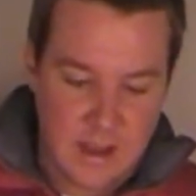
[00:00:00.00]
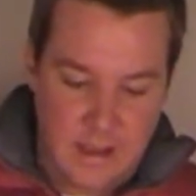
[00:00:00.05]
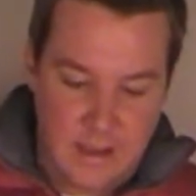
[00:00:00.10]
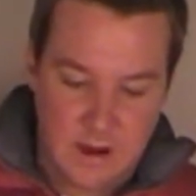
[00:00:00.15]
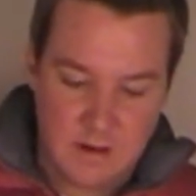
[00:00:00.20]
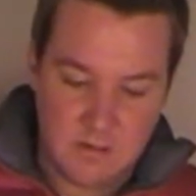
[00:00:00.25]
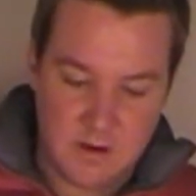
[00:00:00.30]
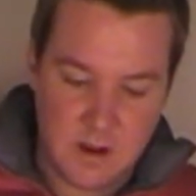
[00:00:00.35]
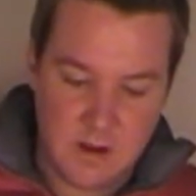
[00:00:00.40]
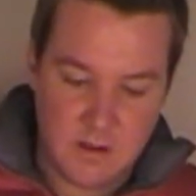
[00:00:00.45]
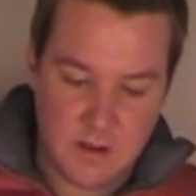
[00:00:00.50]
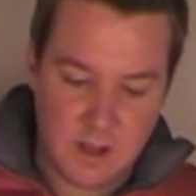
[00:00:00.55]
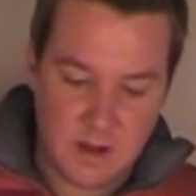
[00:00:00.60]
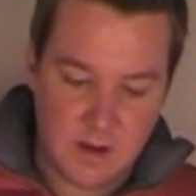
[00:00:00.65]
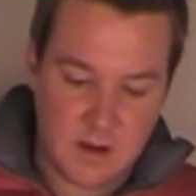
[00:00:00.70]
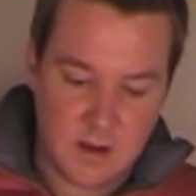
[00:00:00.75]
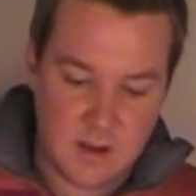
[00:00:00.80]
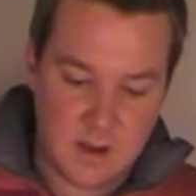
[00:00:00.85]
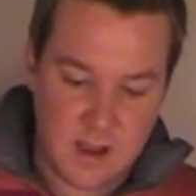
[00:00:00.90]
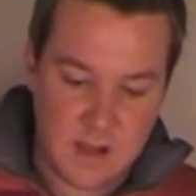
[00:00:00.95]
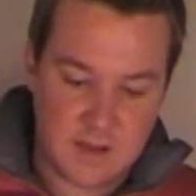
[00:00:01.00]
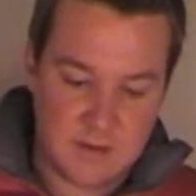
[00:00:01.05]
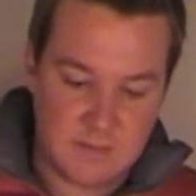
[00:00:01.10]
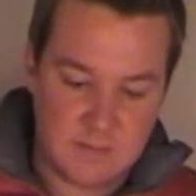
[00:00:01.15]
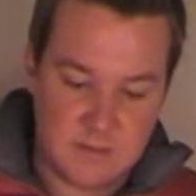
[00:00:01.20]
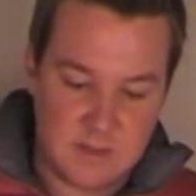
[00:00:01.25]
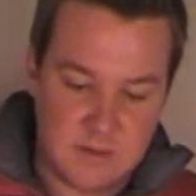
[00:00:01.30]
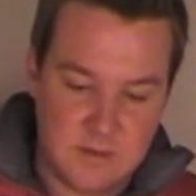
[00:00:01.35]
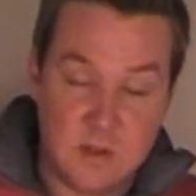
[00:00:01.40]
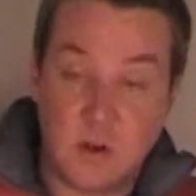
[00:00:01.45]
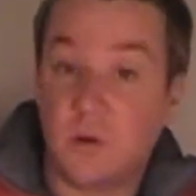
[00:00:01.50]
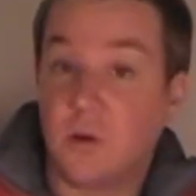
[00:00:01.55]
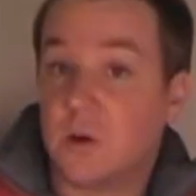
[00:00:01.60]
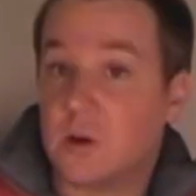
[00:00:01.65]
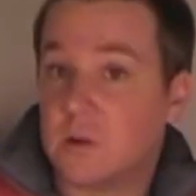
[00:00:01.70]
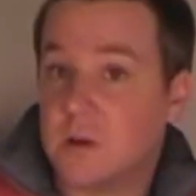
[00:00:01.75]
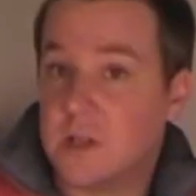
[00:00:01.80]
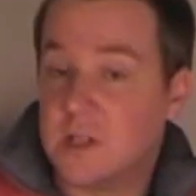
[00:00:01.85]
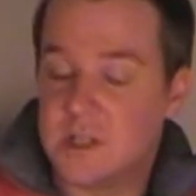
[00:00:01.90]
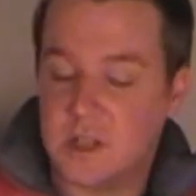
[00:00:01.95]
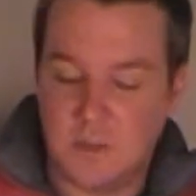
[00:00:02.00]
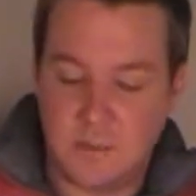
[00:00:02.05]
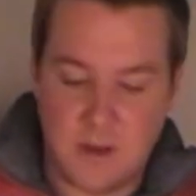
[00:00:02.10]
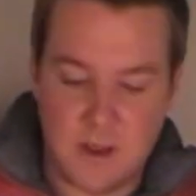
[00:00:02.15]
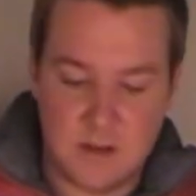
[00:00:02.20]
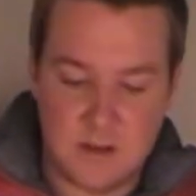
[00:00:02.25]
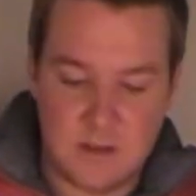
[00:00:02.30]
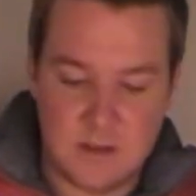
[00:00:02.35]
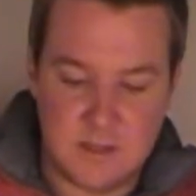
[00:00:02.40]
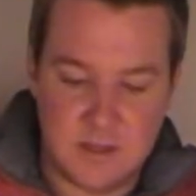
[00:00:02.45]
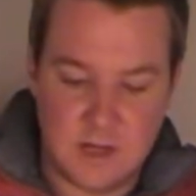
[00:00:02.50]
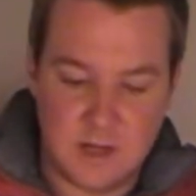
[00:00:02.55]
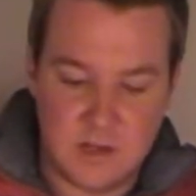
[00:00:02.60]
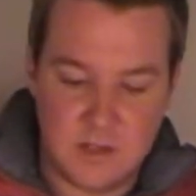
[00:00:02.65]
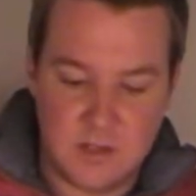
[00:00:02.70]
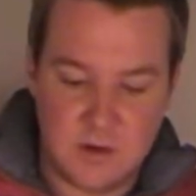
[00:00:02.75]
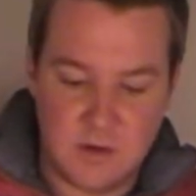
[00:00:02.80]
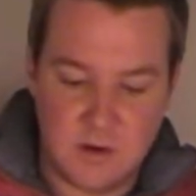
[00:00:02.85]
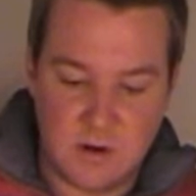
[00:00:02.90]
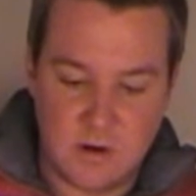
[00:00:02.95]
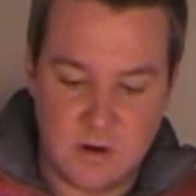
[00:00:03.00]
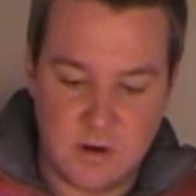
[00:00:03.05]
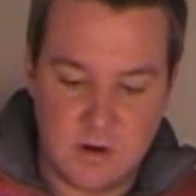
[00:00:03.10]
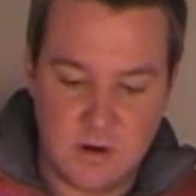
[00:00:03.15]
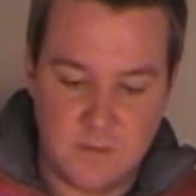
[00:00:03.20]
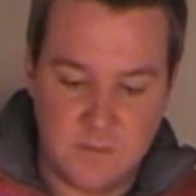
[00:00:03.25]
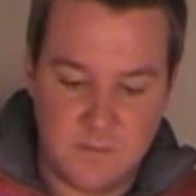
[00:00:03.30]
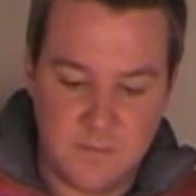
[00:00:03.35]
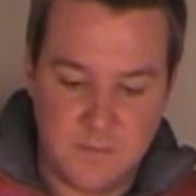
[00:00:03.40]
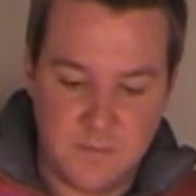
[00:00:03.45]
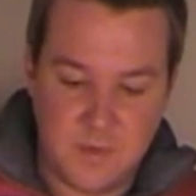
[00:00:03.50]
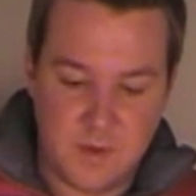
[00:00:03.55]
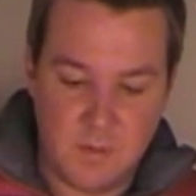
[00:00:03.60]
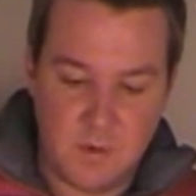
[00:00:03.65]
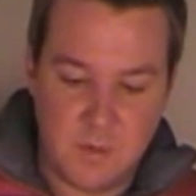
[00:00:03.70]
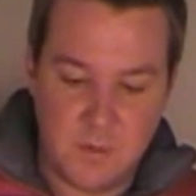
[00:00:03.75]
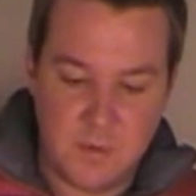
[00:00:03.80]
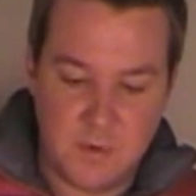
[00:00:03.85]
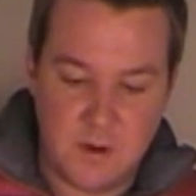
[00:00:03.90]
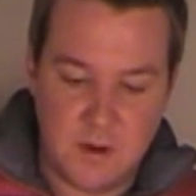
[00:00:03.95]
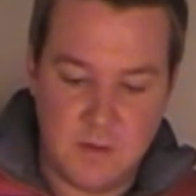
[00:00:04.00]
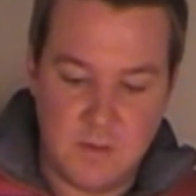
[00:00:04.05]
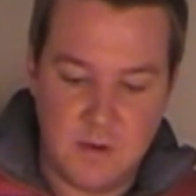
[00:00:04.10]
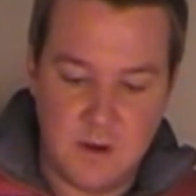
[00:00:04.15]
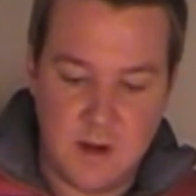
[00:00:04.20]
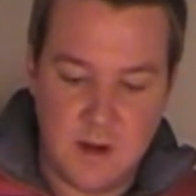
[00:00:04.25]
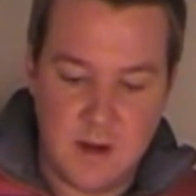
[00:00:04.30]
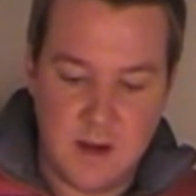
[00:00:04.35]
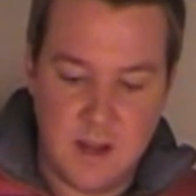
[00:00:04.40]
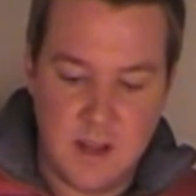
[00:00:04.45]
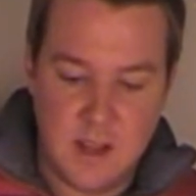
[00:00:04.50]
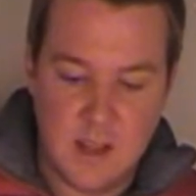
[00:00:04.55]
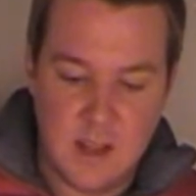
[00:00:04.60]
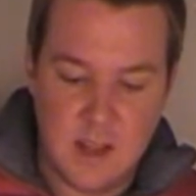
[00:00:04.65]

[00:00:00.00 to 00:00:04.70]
I don't know, like I told Carisha about this and kind of showed her what we're doing, and